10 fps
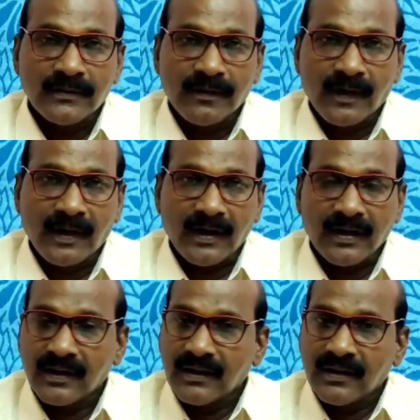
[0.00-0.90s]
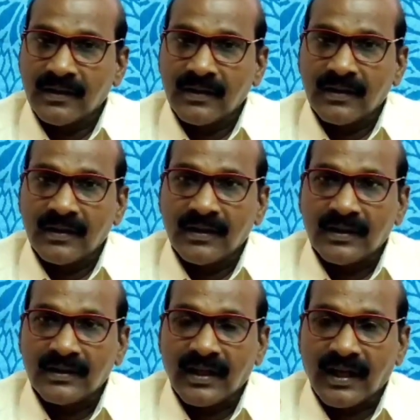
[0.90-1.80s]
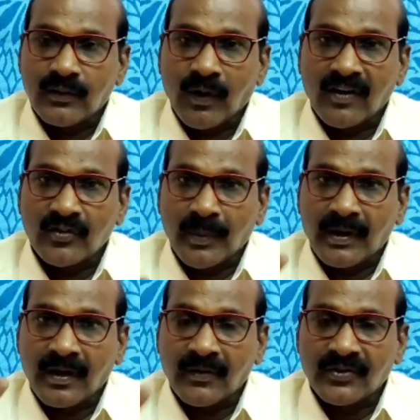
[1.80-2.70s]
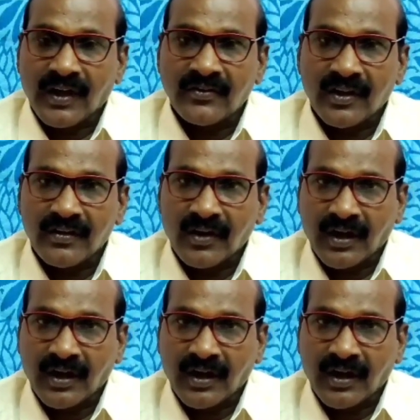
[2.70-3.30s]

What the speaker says: for the advancement of science and